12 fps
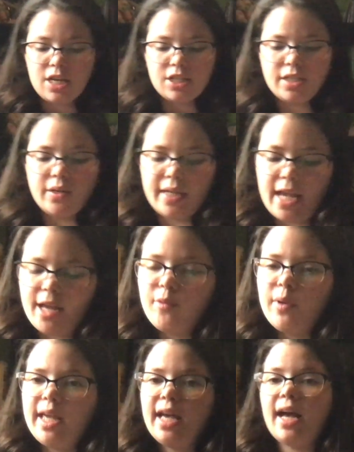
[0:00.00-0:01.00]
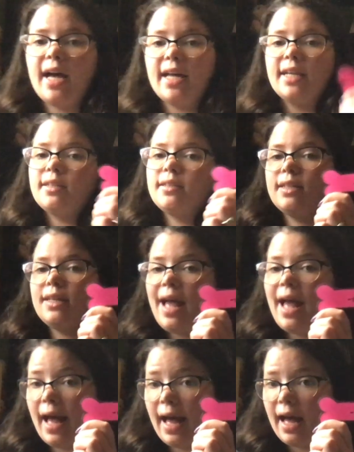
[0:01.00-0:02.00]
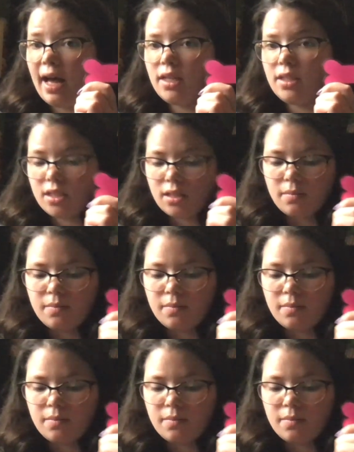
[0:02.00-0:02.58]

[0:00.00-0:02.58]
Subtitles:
So again, we had at,